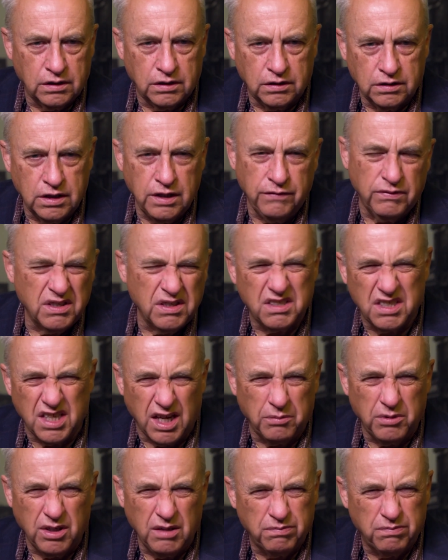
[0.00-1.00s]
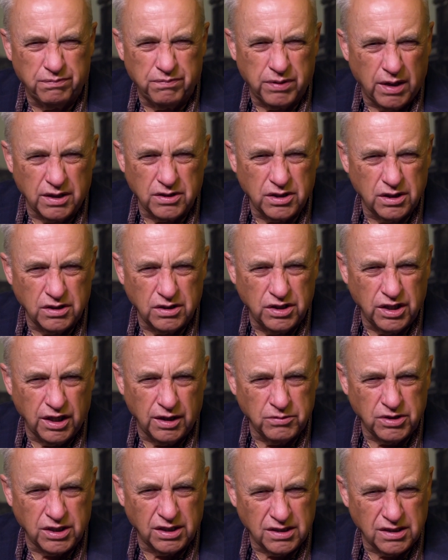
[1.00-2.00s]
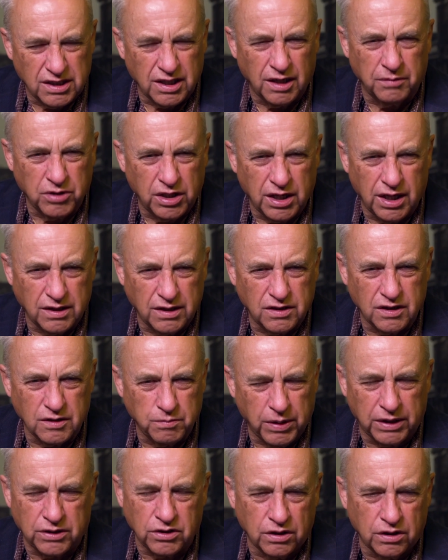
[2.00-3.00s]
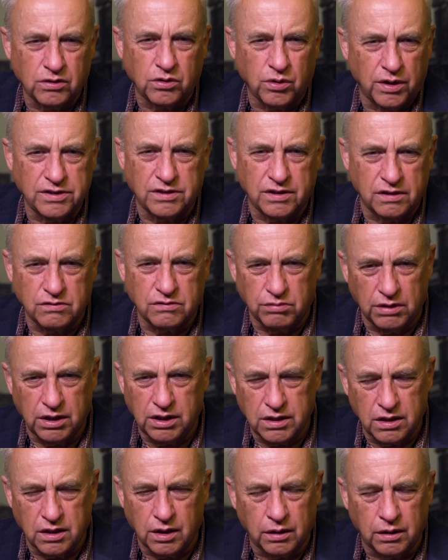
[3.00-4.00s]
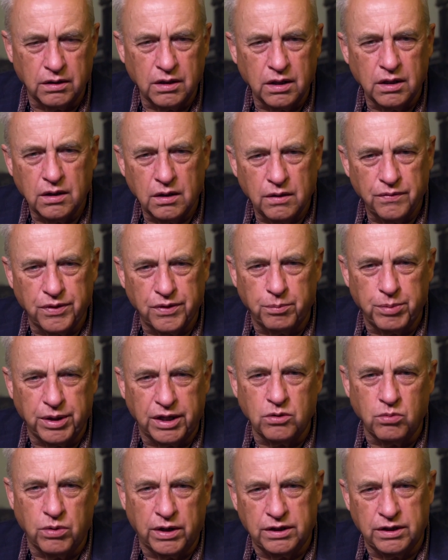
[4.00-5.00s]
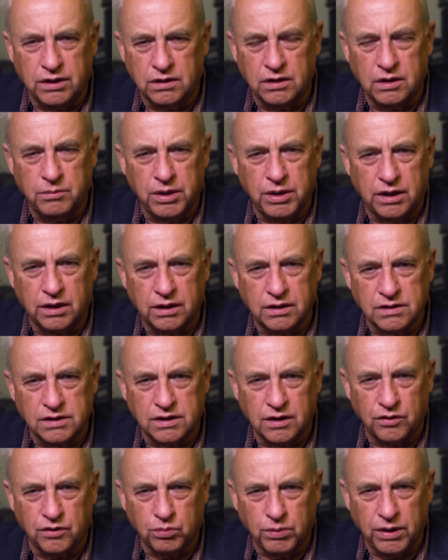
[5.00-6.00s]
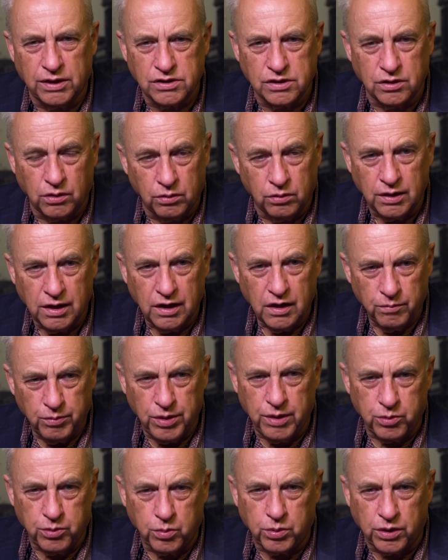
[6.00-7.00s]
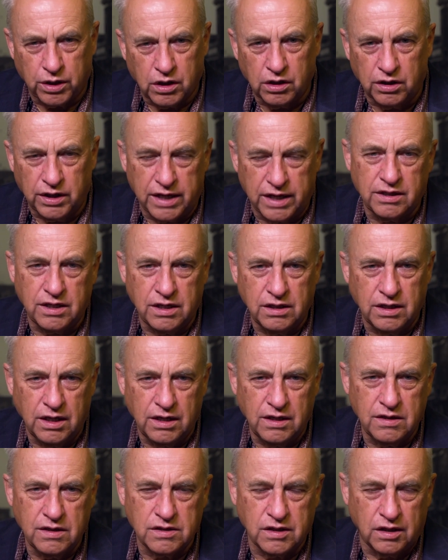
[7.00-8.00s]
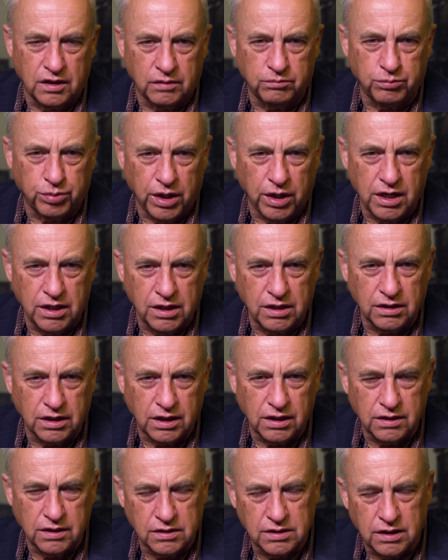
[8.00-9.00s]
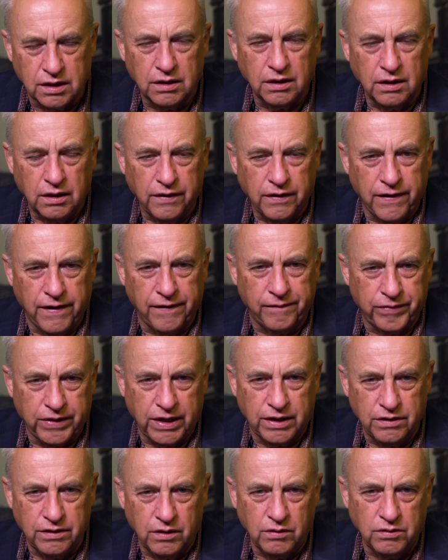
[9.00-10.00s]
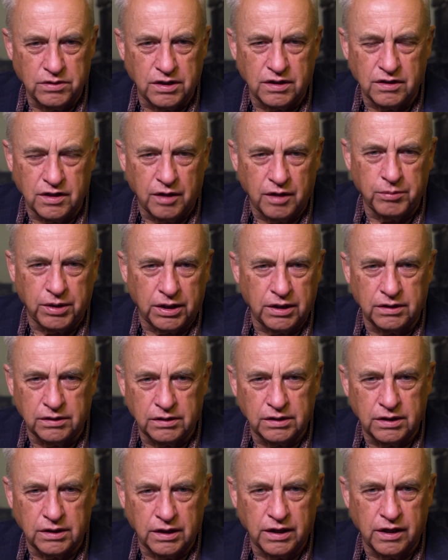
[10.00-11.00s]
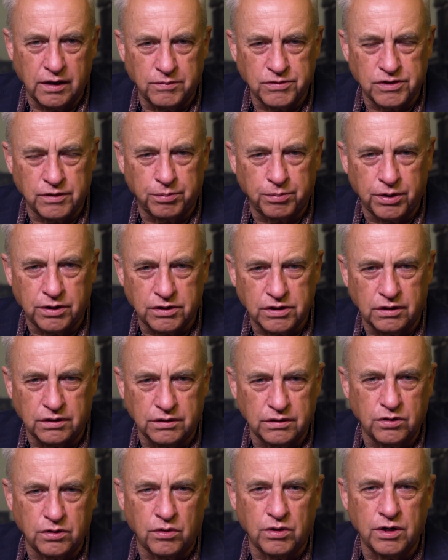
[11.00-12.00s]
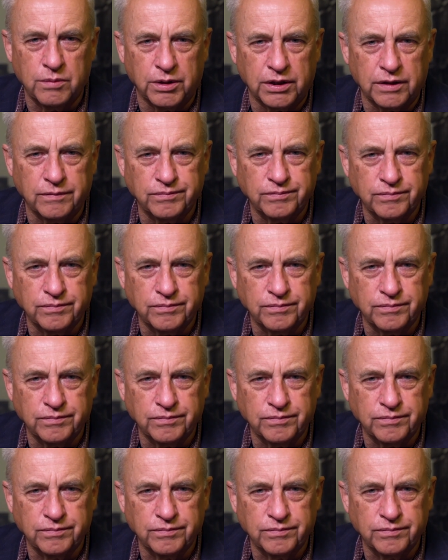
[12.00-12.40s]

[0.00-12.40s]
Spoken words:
even semi-precious gems in some cases, but turquoise is really the big one in the American Southwest. So people were collecting these and braiding these and using them in items of personal adornment.